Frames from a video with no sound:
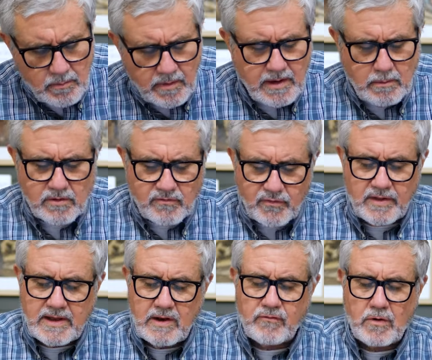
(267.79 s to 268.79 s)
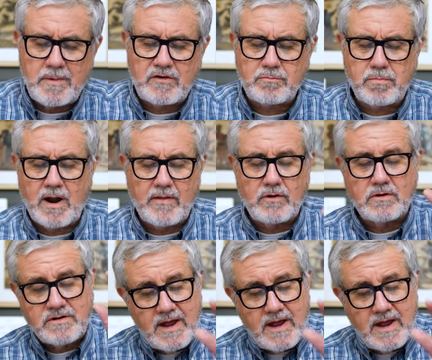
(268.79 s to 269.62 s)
when he was fleeing from his brother.